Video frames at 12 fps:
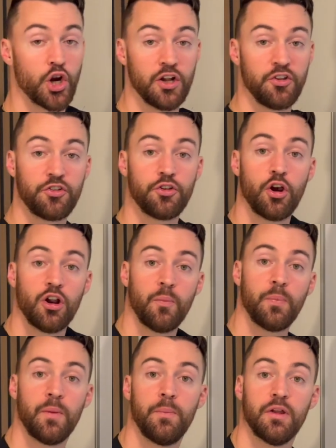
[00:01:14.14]
going to start up
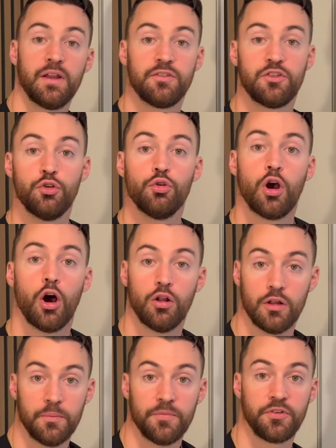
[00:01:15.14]
by building two
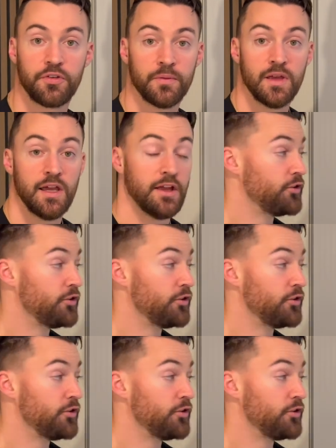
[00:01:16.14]
columns. And